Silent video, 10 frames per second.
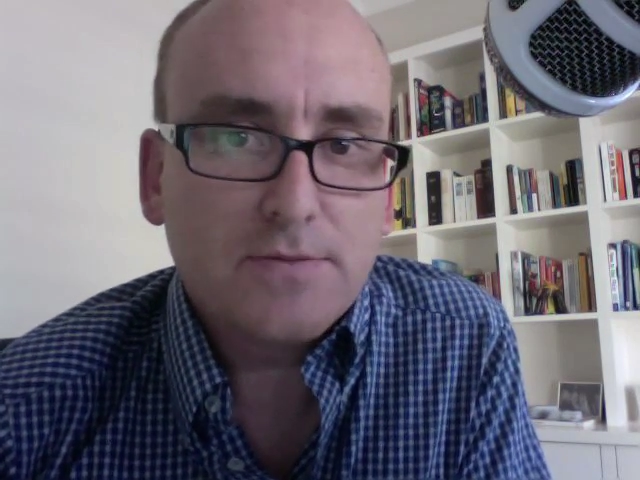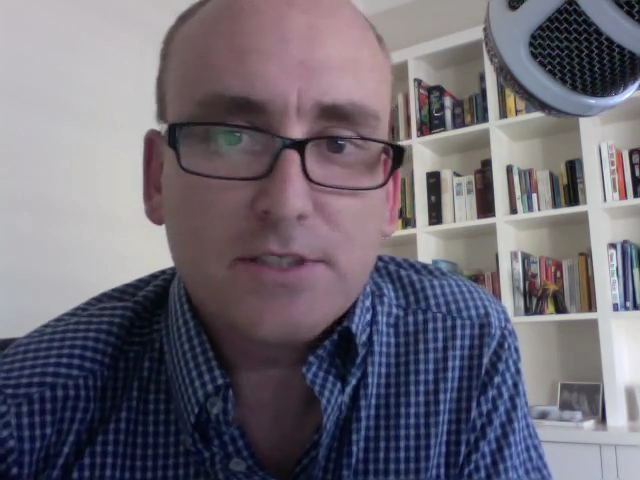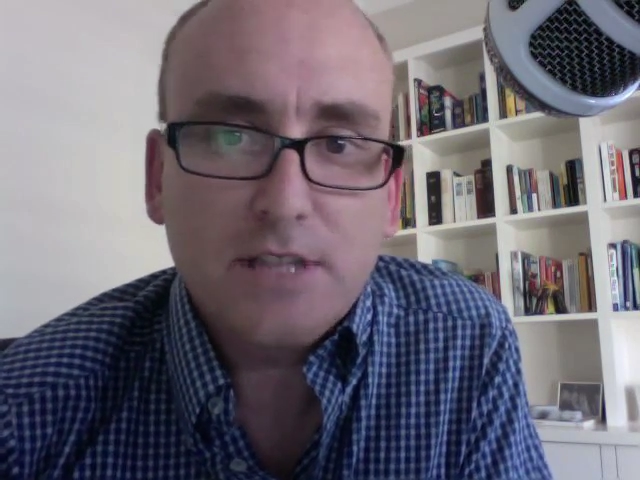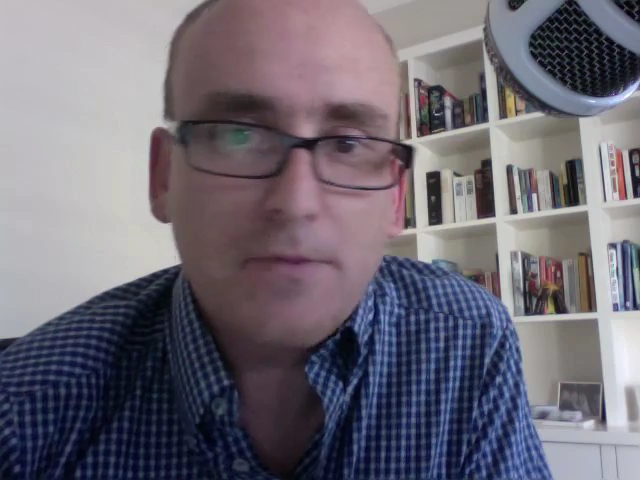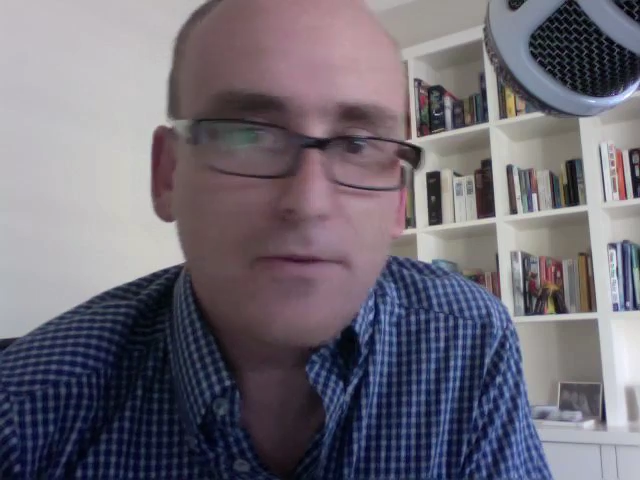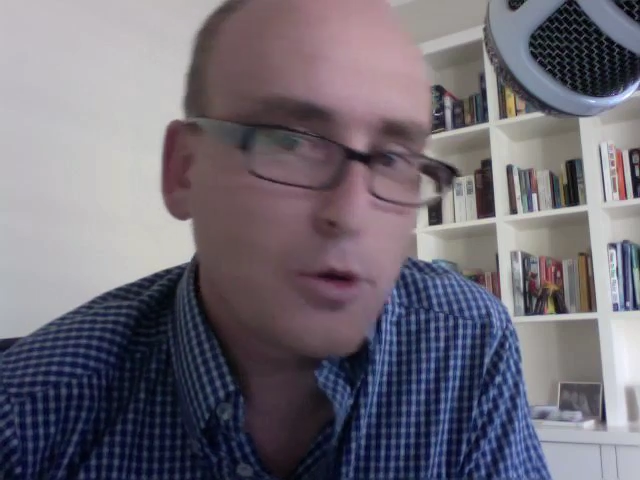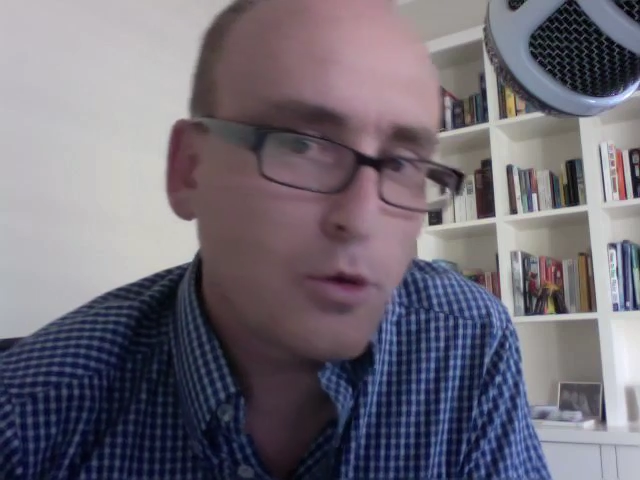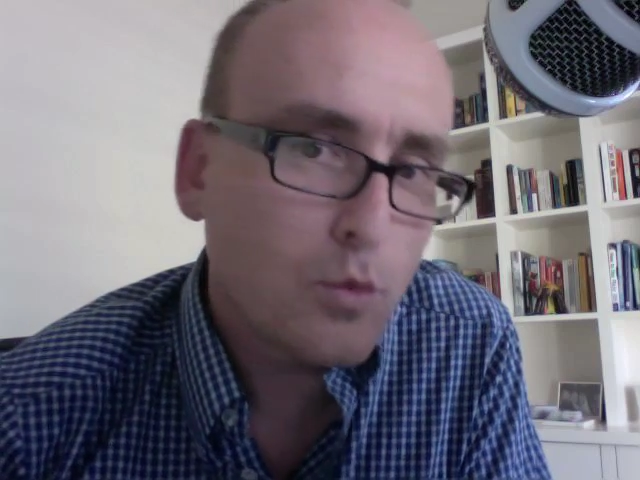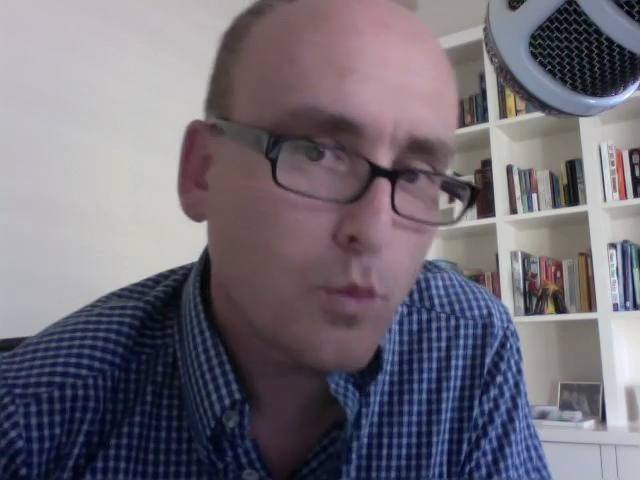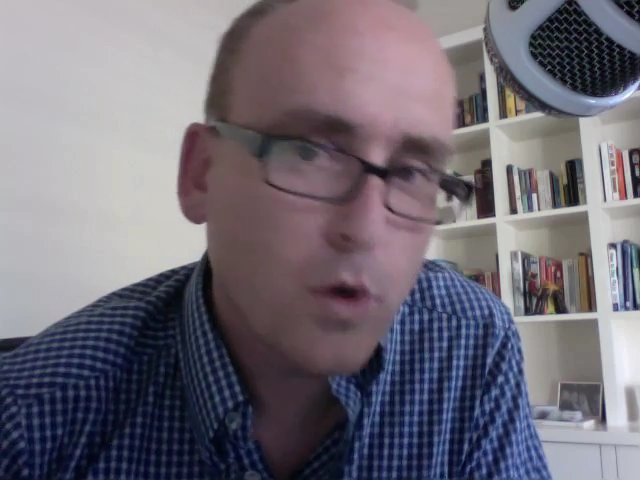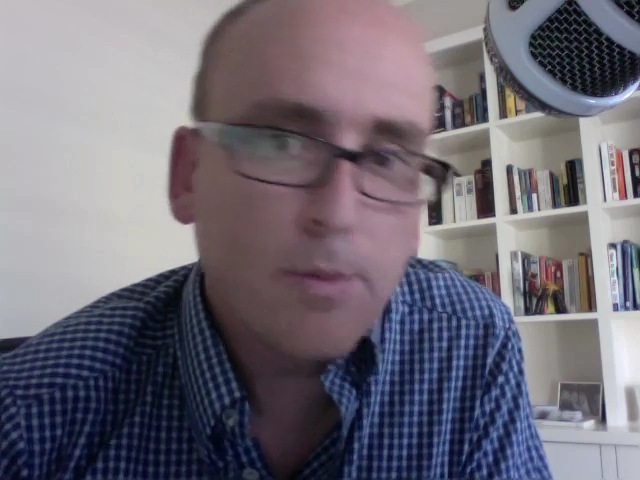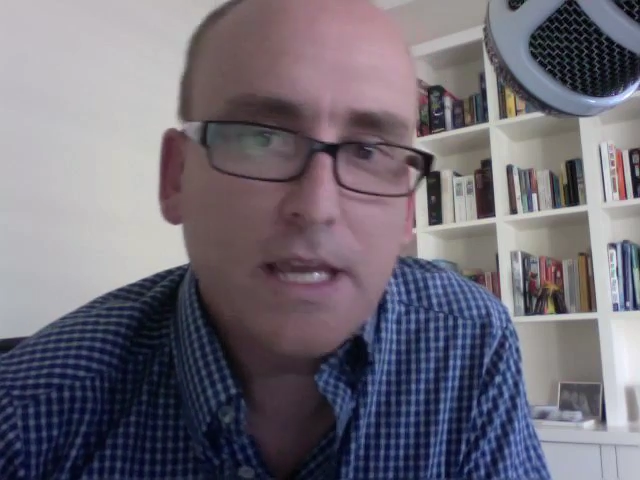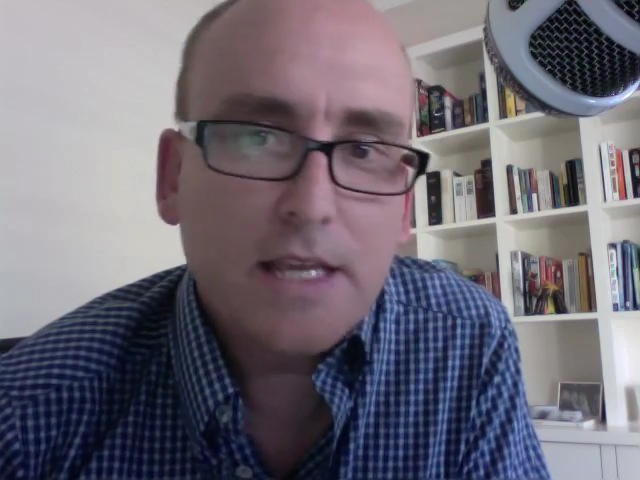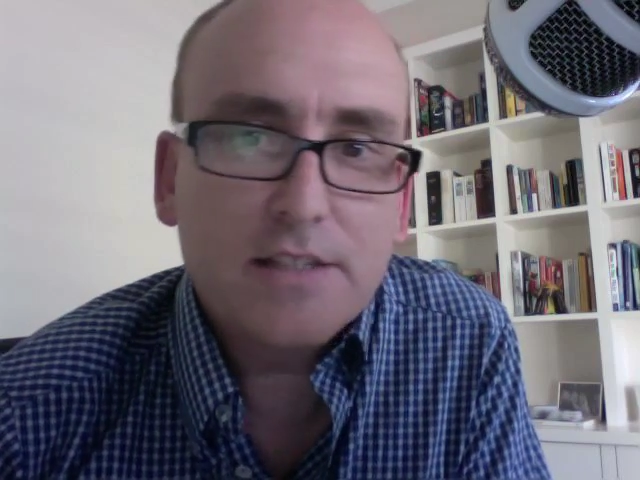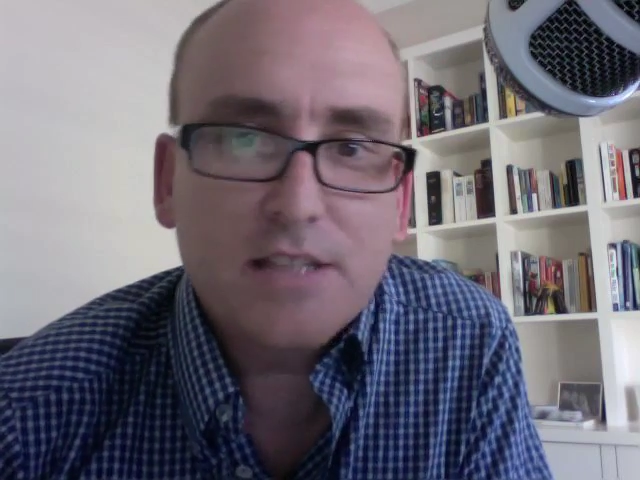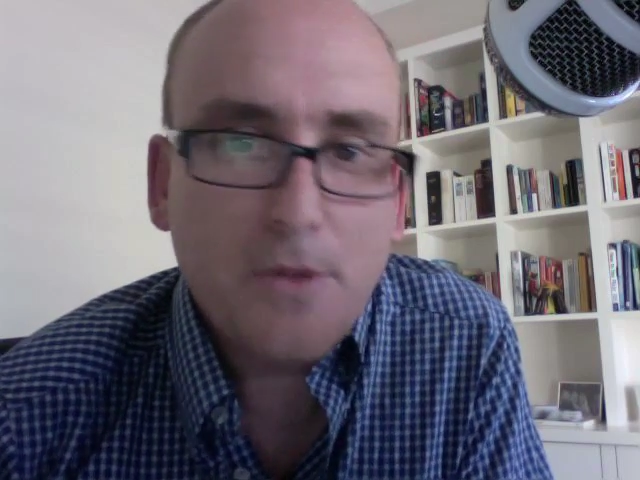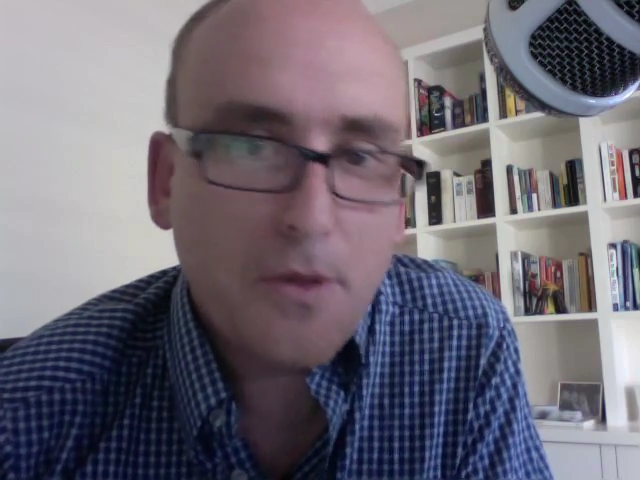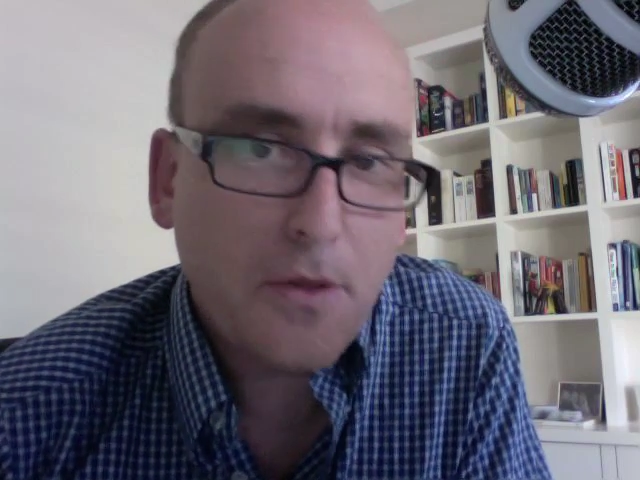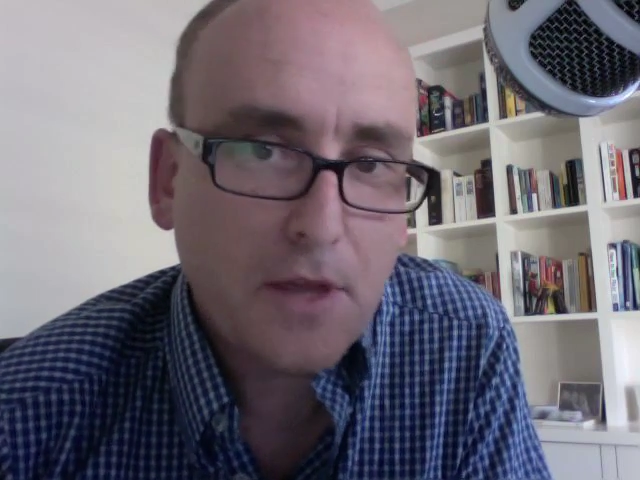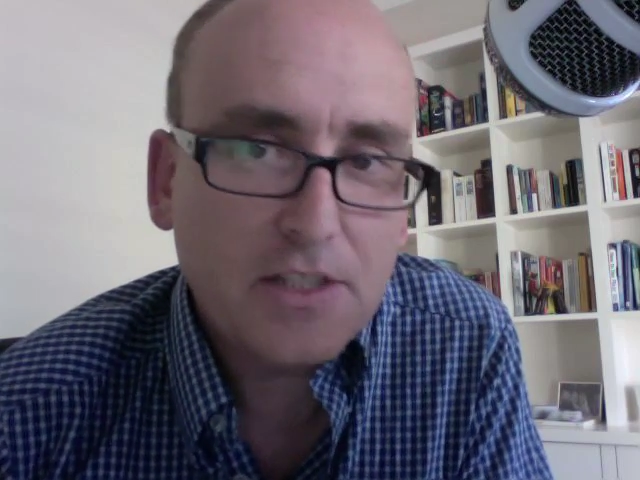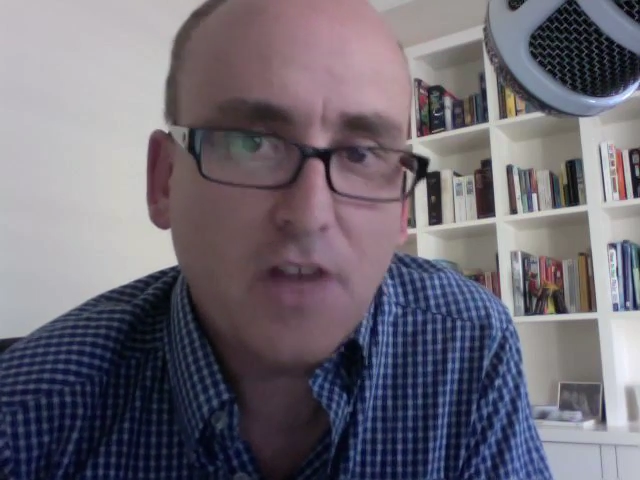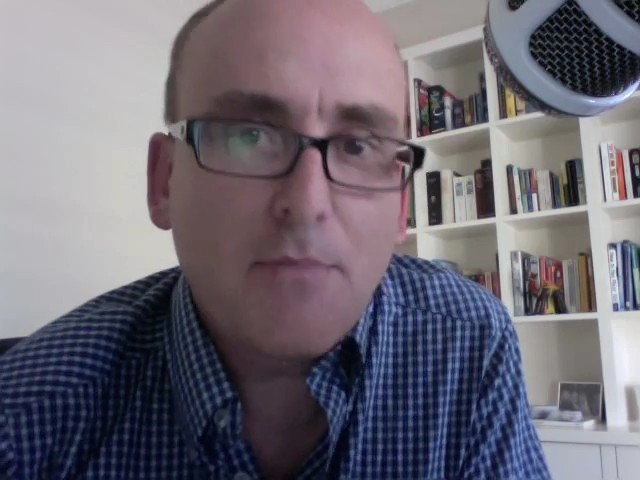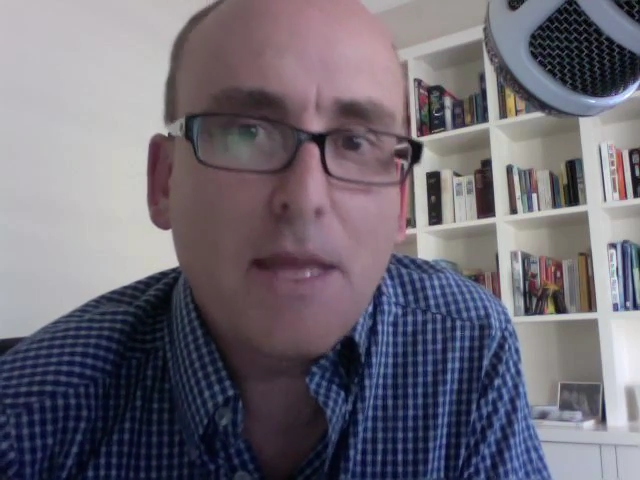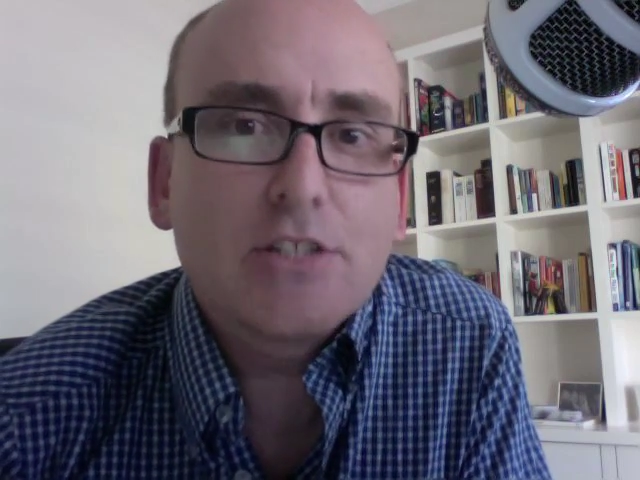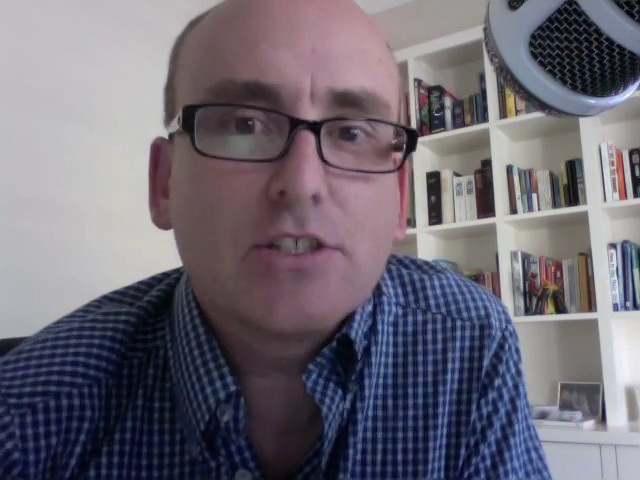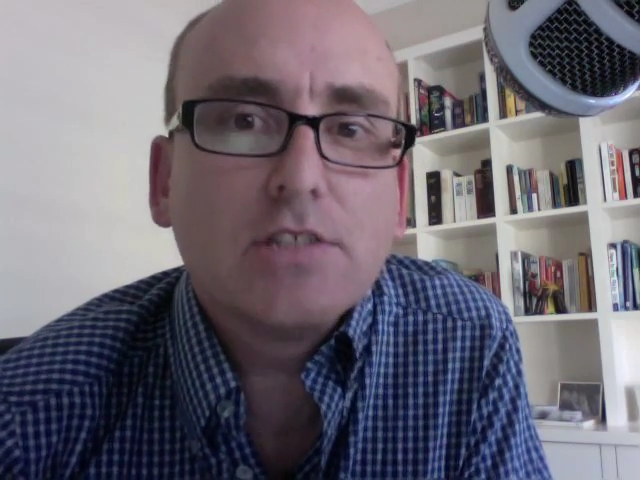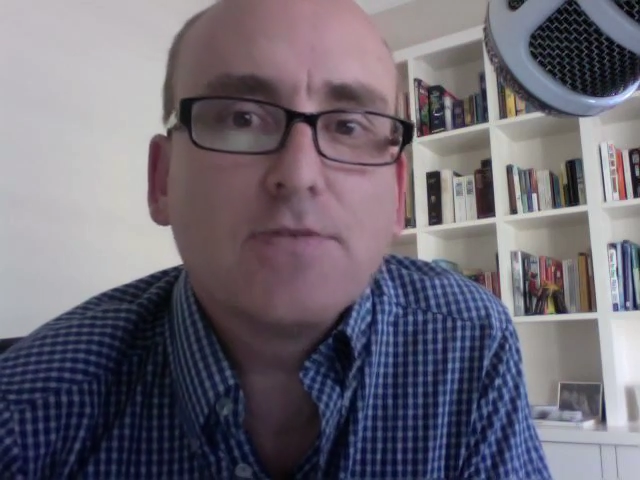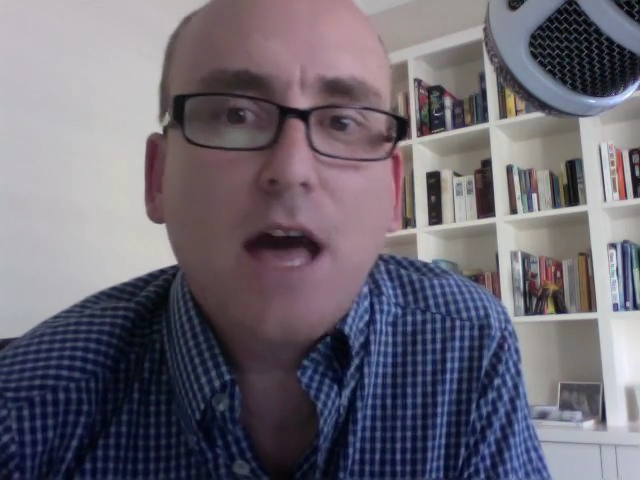For some of you, it will be some of the things I've mentioned.